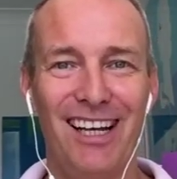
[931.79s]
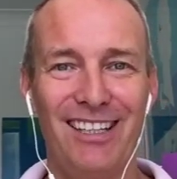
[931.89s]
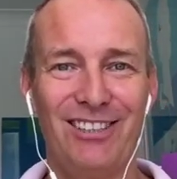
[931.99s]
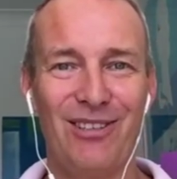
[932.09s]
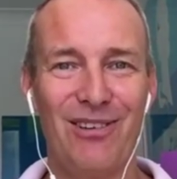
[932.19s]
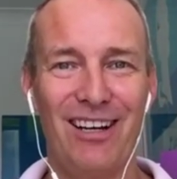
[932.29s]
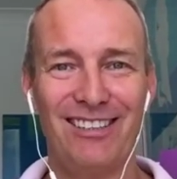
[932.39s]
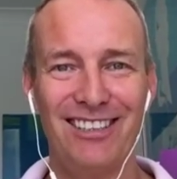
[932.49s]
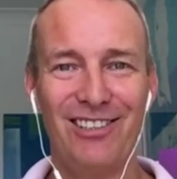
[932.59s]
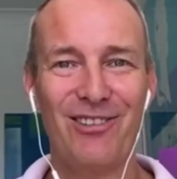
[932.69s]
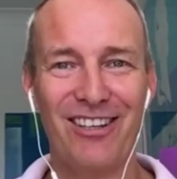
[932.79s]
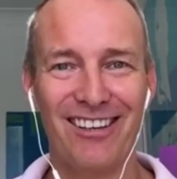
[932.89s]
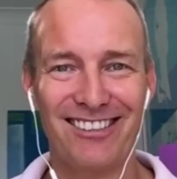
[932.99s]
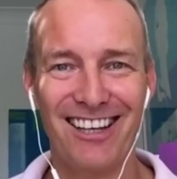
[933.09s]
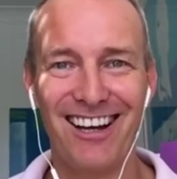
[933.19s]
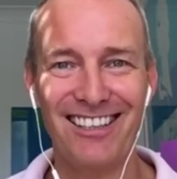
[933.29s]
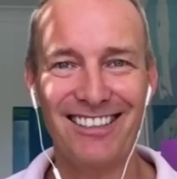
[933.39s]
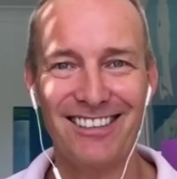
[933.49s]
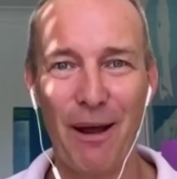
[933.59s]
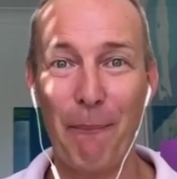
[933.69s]
So I see you on the other side,
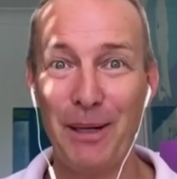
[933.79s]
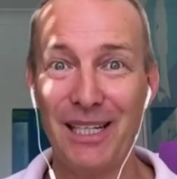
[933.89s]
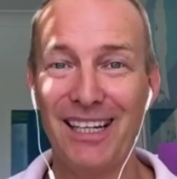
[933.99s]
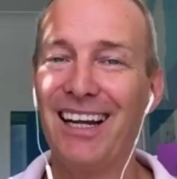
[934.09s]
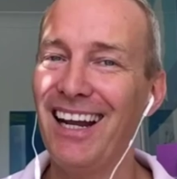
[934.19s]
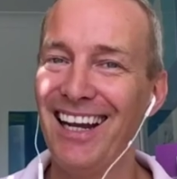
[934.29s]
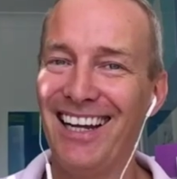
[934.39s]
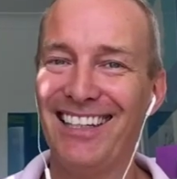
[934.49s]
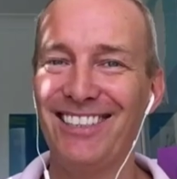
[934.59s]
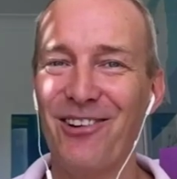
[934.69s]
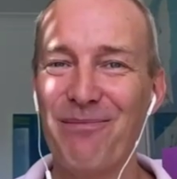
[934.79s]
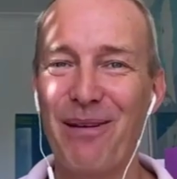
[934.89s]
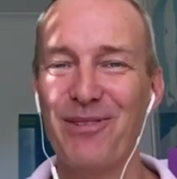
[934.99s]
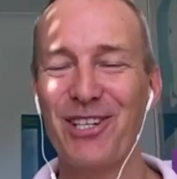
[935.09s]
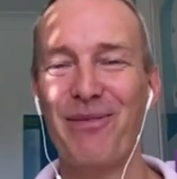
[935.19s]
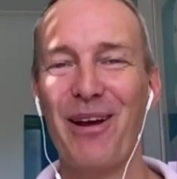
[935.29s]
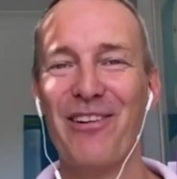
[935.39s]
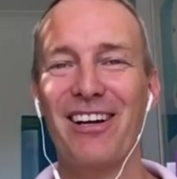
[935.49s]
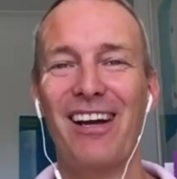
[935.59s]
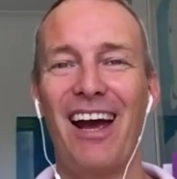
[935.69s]
meaning in your membership area,